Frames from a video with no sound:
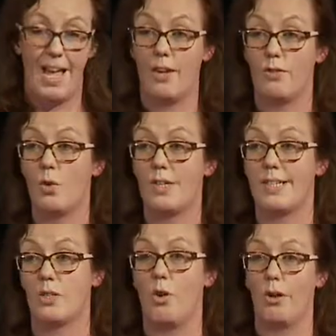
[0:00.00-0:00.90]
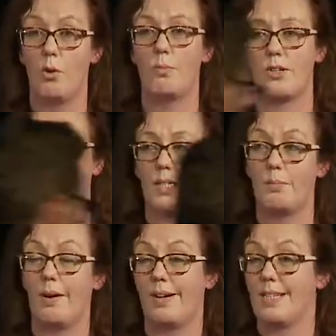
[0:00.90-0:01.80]
And of course, it's all open and
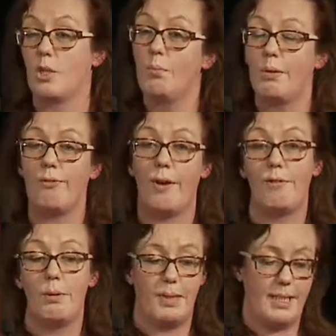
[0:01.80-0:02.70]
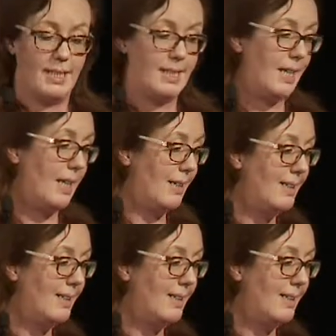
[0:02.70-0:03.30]
transparent. It's open for everybody to see.